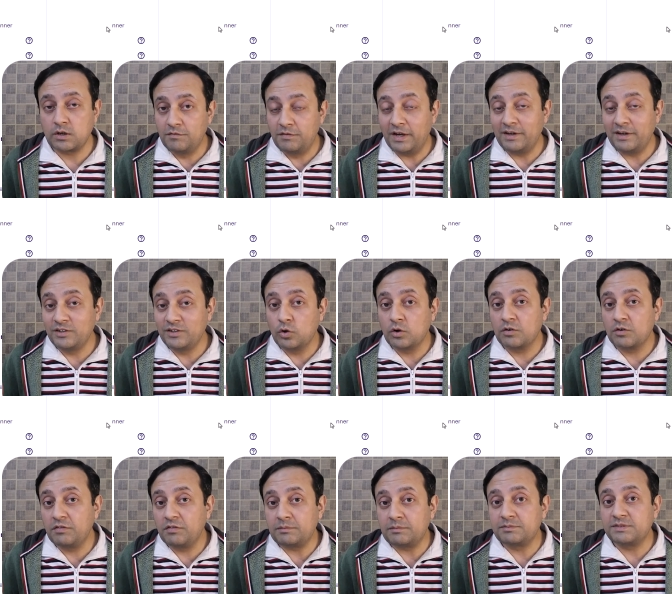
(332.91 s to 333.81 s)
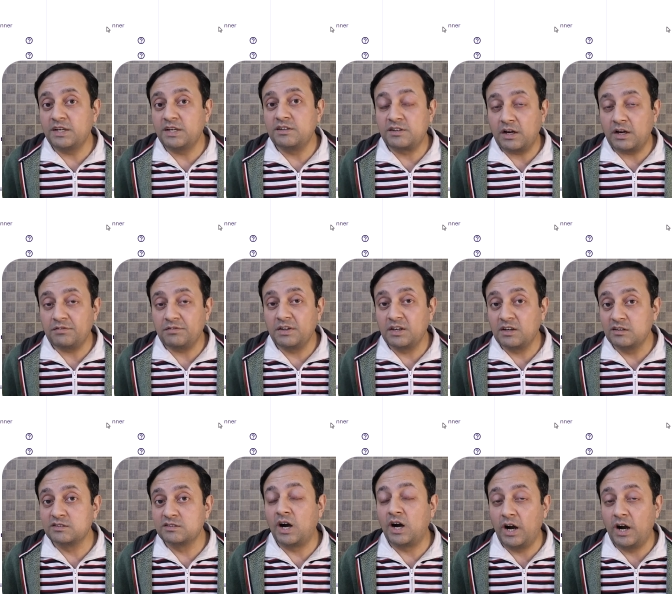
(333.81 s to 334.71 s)
When your website traffic
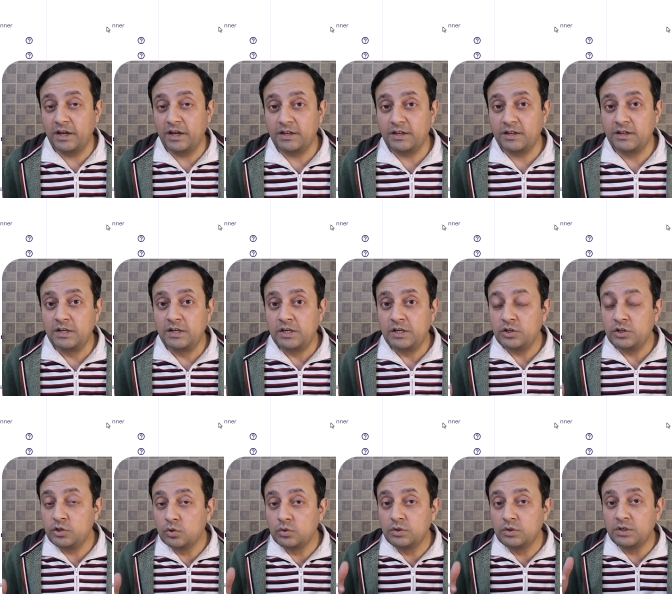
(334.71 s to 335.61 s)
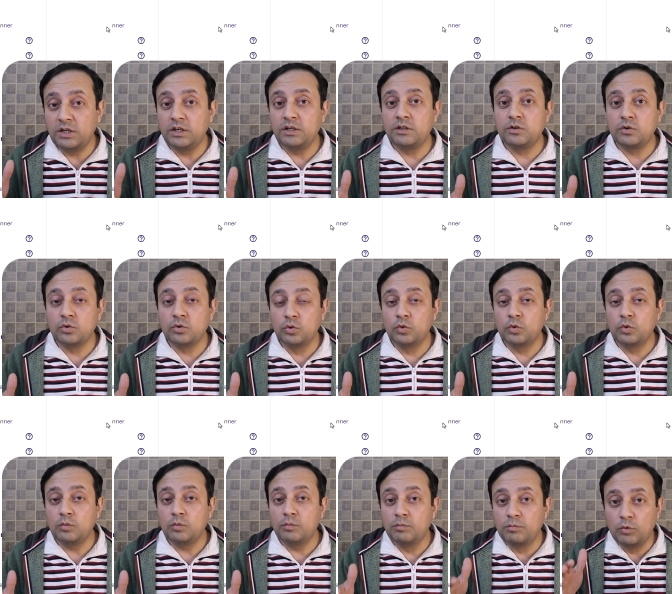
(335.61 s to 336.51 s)
is high, you need to
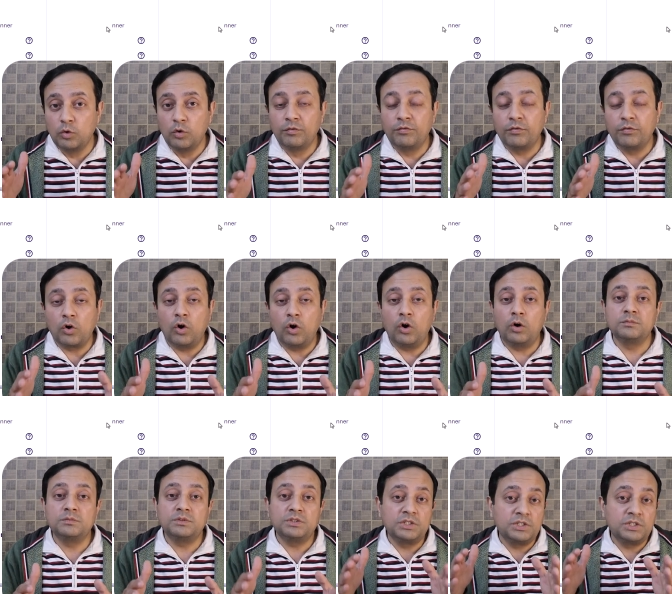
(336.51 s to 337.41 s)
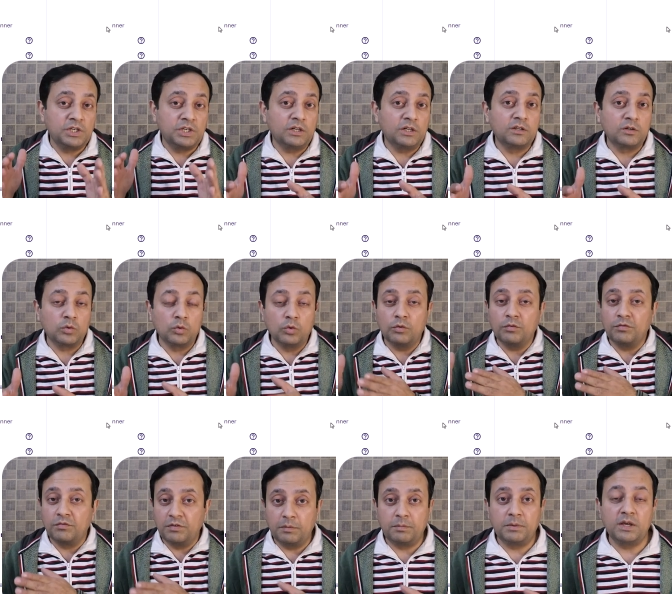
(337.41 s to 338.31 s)
move from shared to
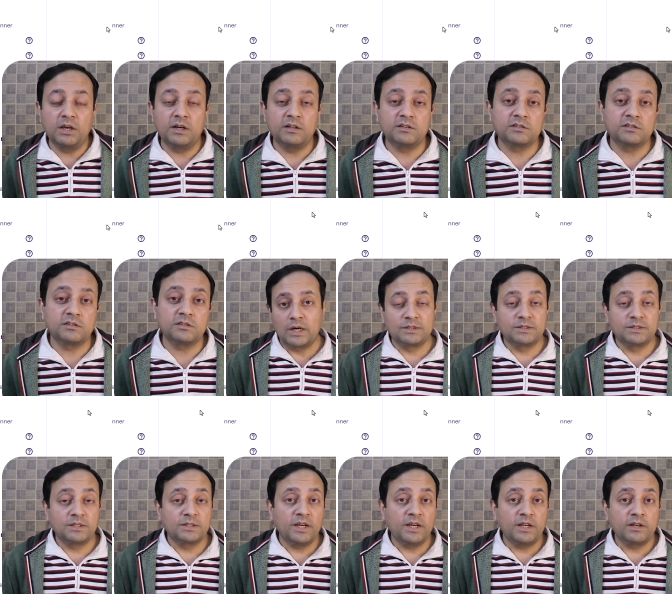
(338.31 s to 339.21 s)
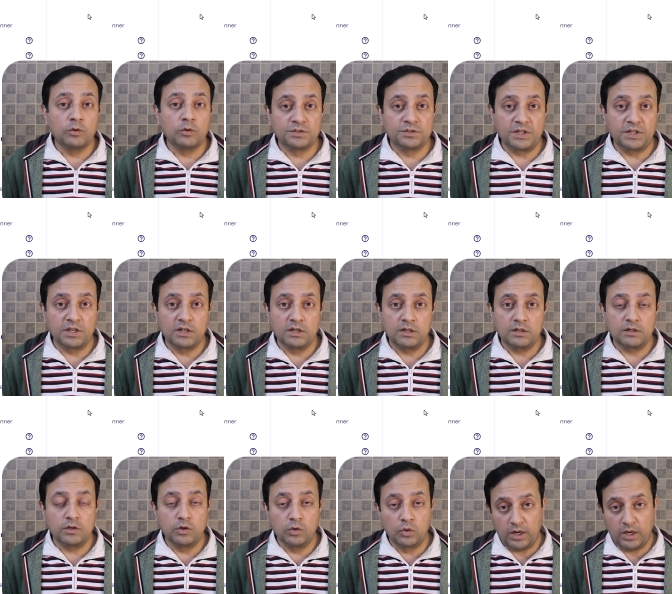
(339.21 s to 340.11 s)
VPS. Other than
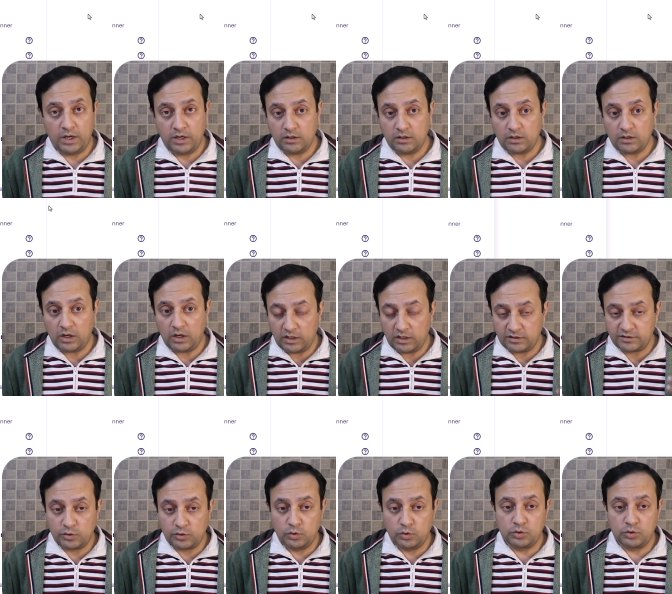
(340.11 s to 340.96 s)
Hostinger, you can also